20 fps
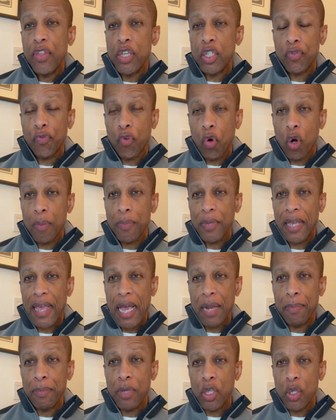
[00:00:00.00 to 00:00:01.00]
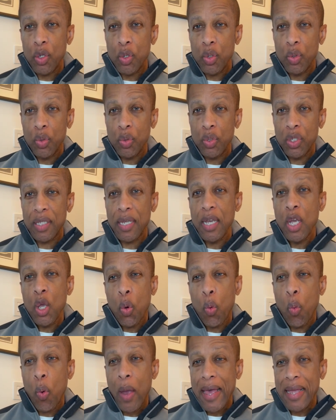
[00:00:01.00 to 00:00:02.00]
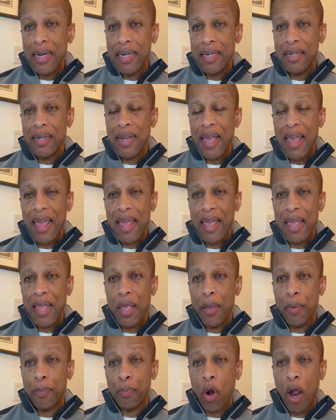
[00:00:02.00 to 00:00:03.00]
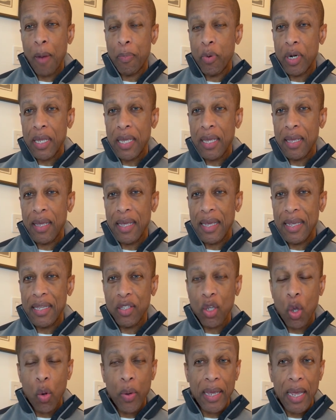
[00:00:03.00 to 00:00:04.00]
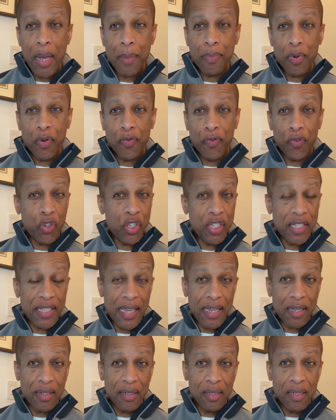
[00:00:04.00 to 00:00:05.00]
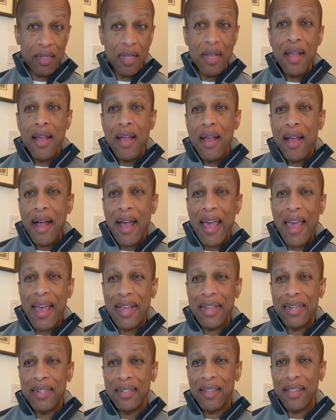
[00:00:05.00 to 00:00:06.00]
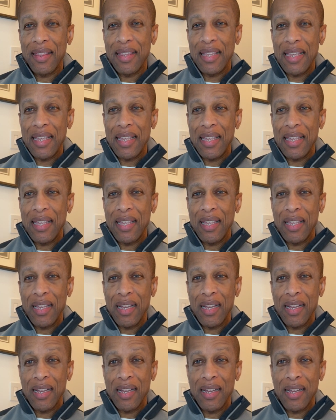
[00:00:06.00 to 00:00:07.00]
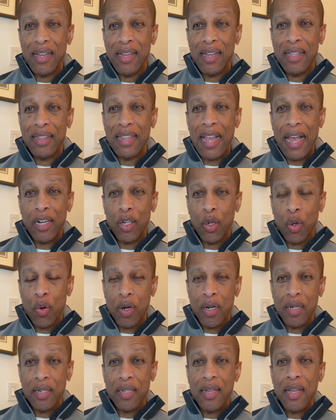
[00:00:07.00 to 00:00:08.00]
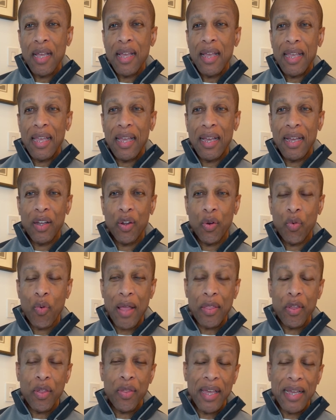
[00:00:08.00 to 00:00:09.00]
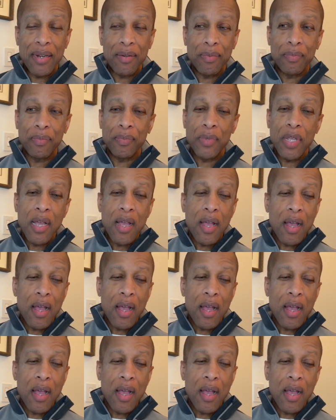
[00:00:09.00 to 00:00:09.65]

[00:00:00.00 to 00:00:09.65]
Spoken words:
This form can be used when a property is going up for sale, and the landlord, rather than